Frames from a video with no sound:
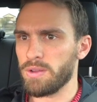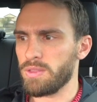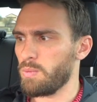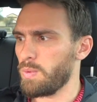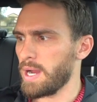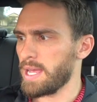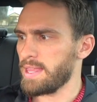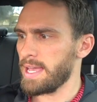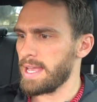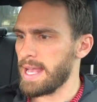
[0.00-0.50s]
the
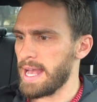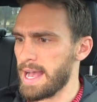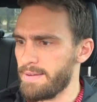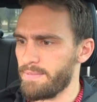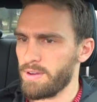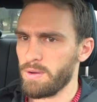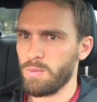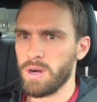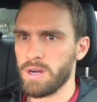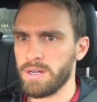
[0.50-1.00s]
way they
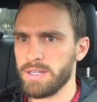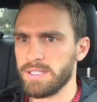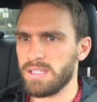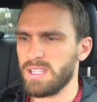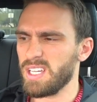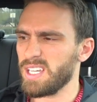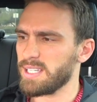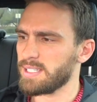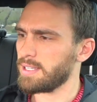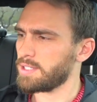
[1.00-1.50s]
have it, whereas
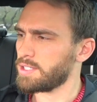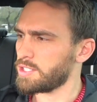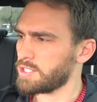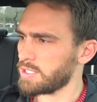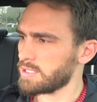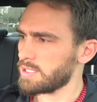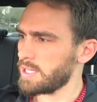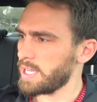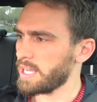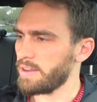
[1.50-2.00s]
this, it's
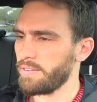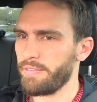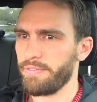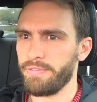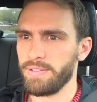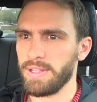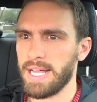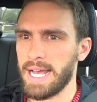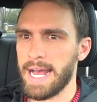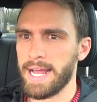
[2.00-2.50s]
just like a
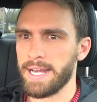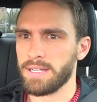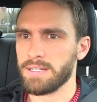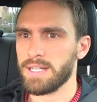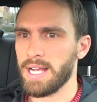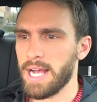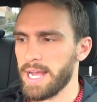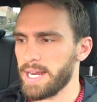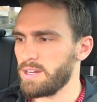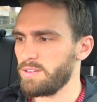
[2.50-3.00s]
flat,
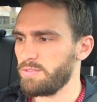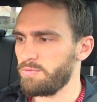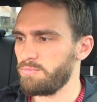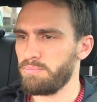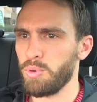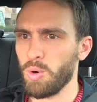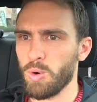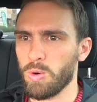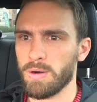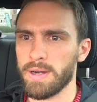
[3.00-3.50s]
kind
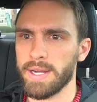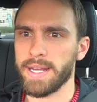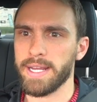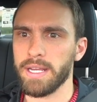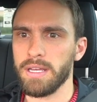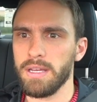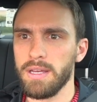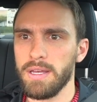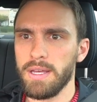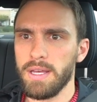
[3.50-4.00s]
of boring
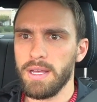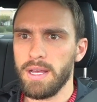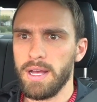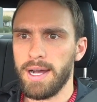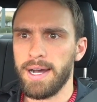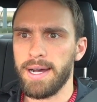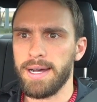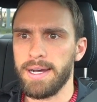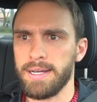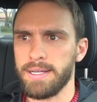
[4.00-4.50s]

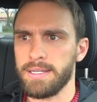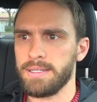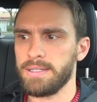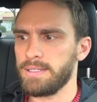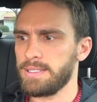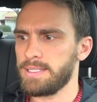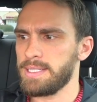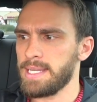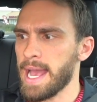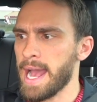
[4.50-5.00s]

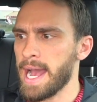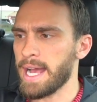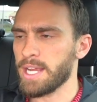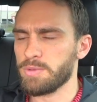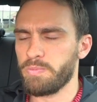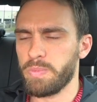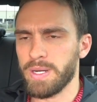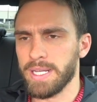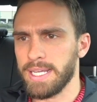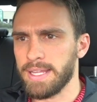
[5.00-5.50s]

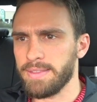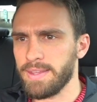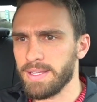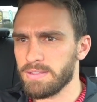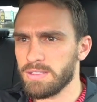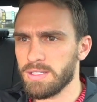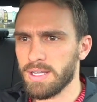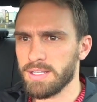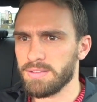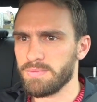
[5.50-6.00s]
dash. But again,
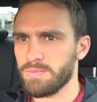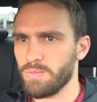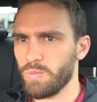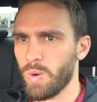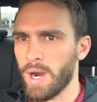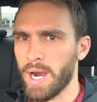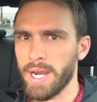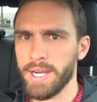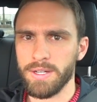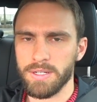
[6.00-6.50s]
that's not
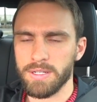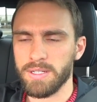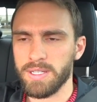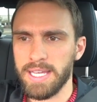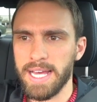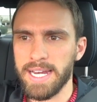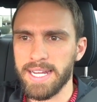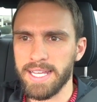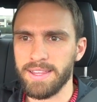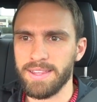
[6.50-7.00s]
why you're
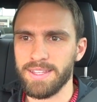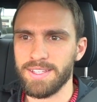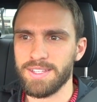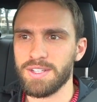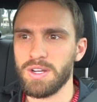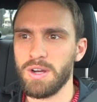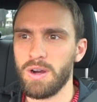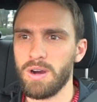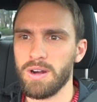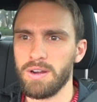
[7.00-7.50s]
getting
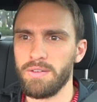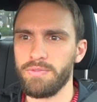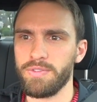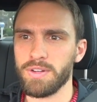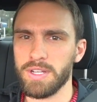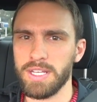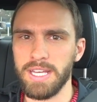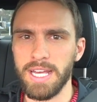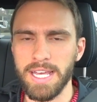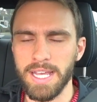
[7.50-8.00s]
this car. If
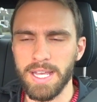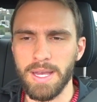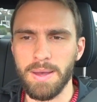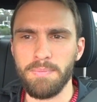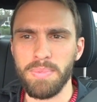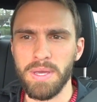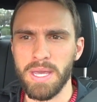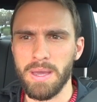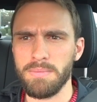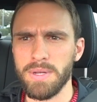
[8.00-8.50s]
you're getting a
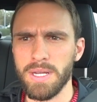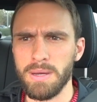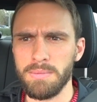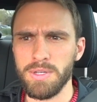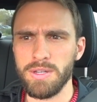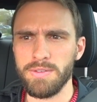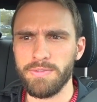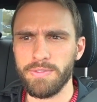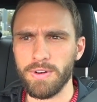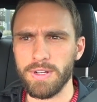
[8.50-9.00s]

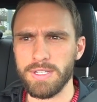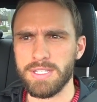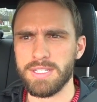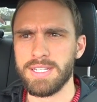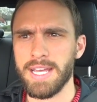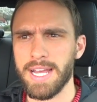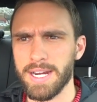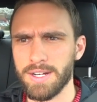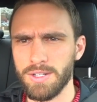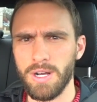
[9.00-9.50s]
BMW for its
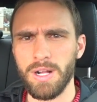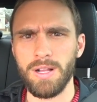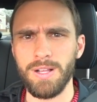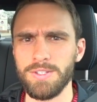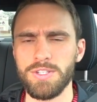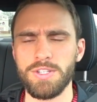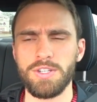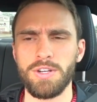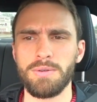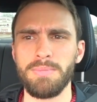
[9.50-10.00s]

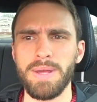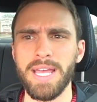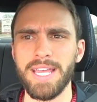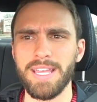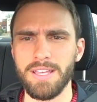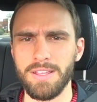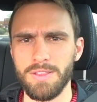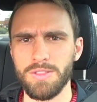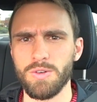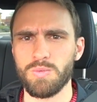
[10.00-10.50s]
technology, you're
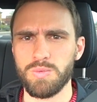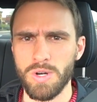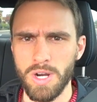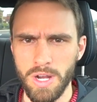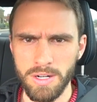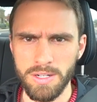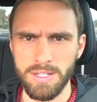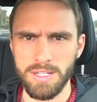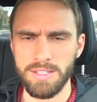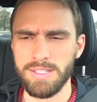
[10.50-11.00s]
making the
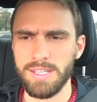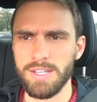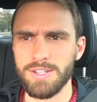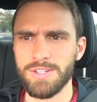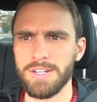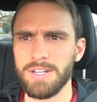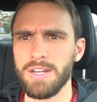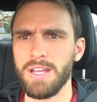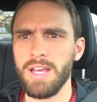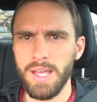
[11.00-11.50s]
wrong
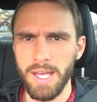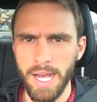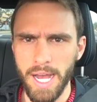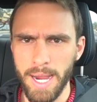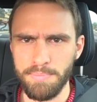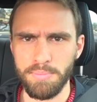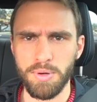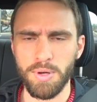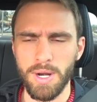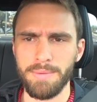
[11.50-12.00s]
decision,
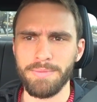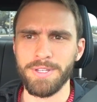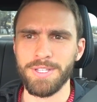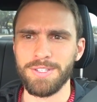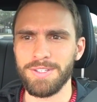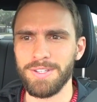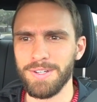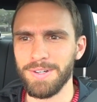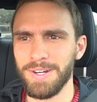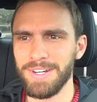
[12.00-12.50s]
I promise you.